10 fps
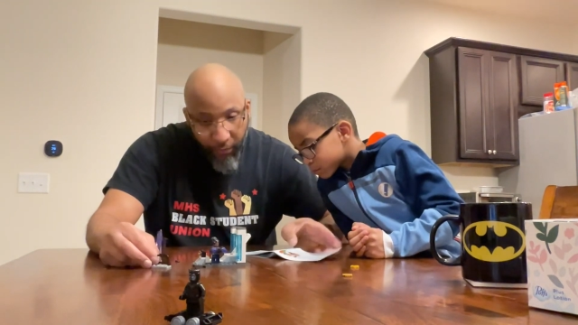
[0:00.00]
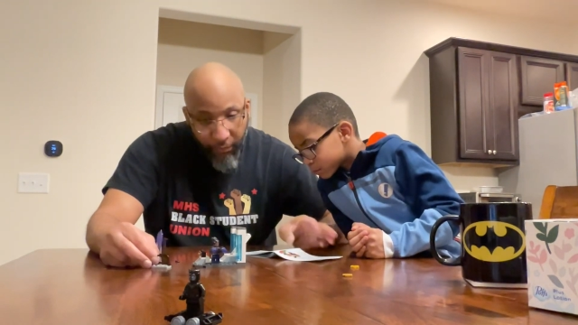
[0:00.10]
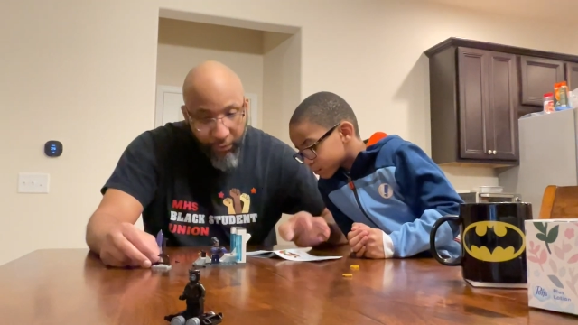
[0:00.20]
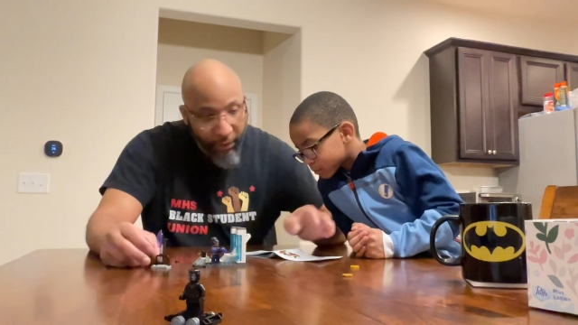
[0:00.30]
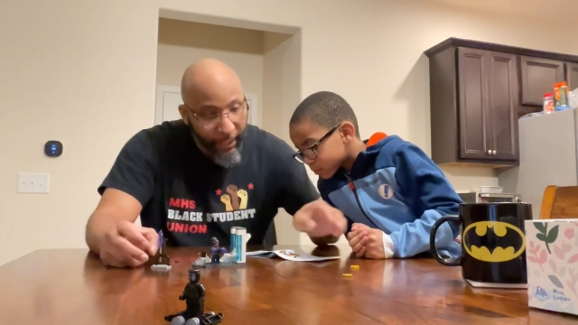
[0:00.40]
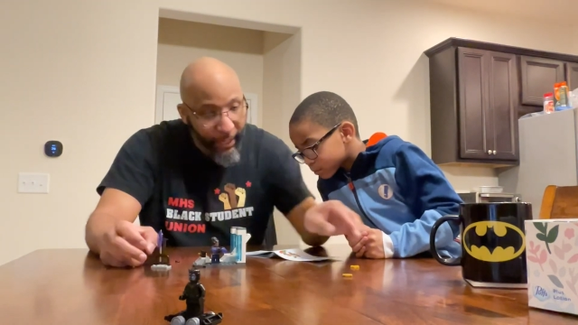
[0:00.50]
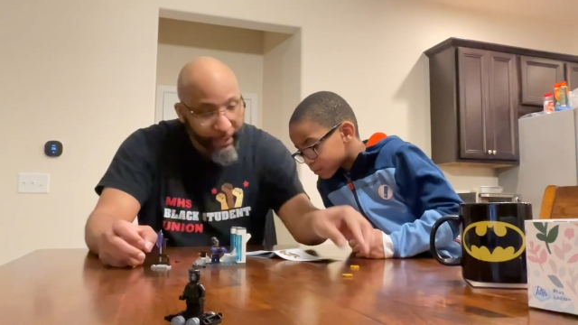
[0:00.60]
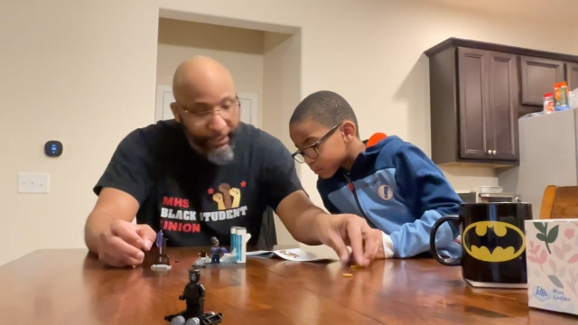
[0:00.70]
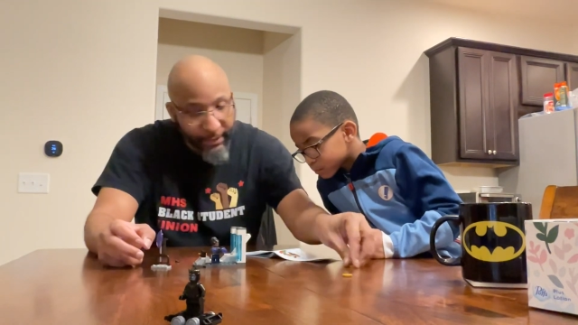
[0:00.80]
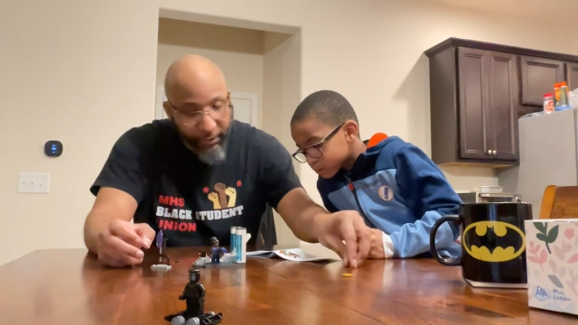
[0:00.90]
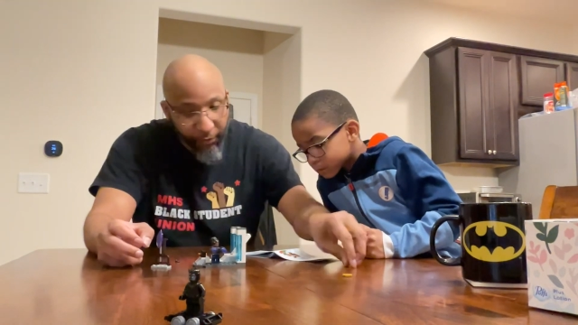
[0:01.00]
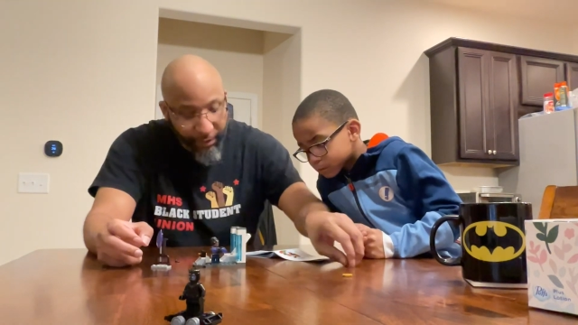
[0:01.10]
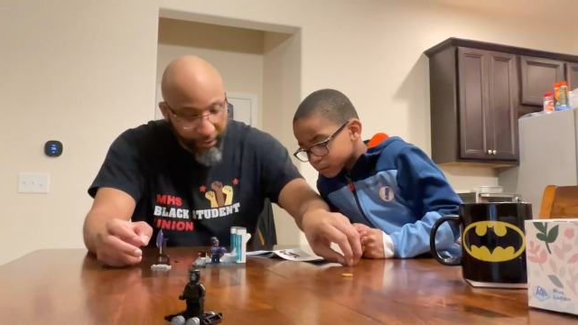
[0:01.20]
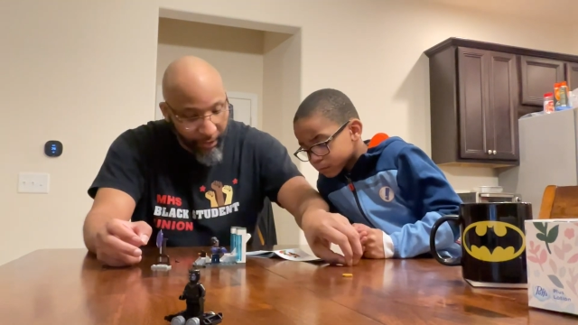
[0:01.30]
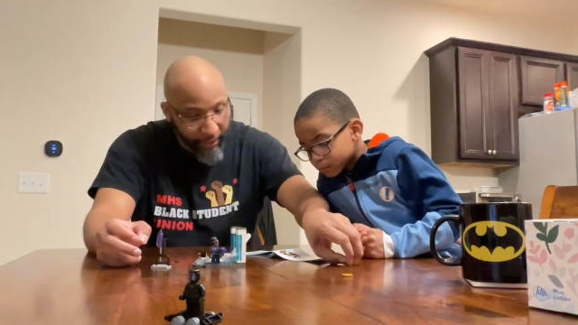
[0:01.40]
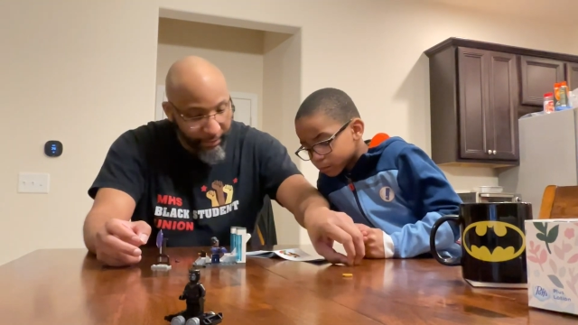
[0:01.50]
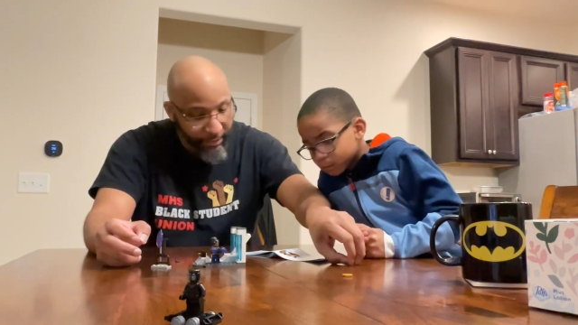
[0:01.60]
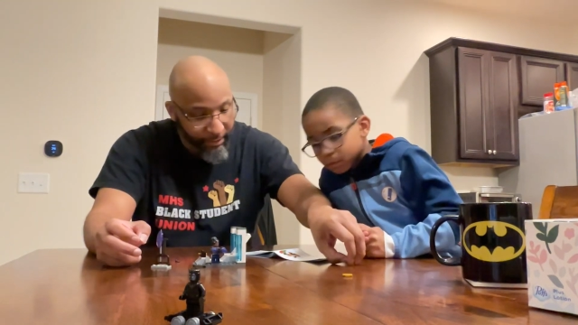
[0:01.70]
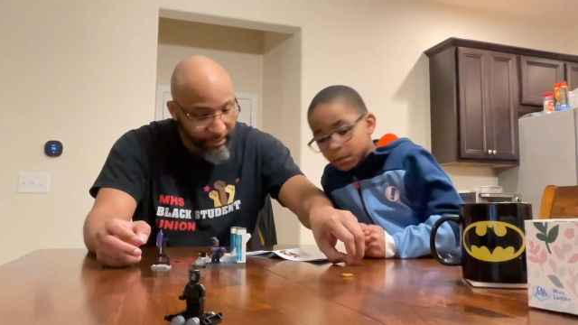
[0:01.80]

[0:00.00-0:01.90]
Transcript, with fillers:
Speaker 1: so they got these on here like this.